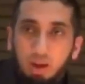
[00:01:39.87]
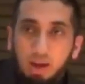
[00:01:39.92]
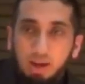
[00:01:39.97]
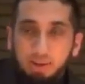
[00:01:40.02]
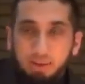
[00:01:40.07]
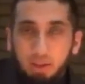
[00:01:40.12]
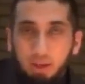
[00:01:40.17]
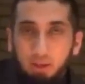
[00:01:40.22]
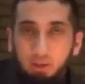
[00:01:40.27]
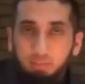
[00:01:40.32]

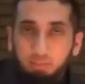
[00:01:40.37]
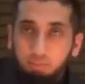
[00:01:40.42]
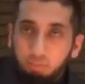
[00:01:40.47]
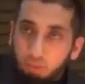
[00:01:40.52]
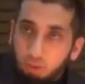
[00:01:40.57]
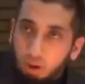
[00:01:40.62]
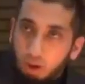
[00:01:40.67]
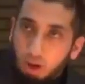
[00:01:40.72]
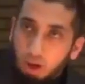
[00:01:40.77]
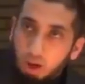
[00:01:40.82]
I say,
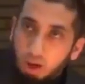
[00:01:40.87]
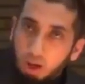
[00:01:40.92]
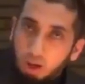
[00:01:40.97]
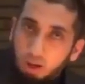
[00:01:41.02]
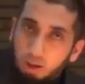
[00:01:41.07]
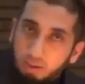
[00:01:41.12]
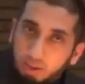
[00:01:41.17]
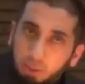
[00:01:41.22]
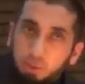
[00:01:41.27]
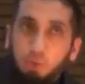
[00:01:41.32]

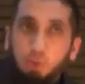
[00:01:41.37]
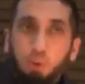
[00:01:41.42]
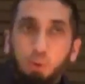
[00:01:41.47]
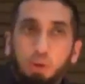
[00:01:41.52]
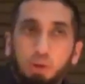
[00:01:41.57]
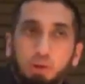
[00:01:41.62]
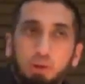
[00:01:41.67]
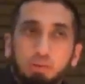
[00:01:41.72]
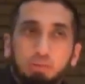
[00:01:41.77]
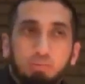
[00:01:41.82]
oh, that's
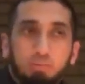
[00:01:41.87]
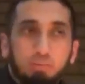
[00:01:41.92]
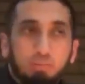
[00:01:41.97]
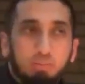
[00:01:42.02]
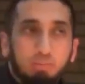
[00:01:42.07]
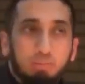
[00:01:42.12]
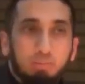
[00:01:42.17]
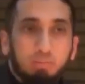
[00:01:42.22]
cool.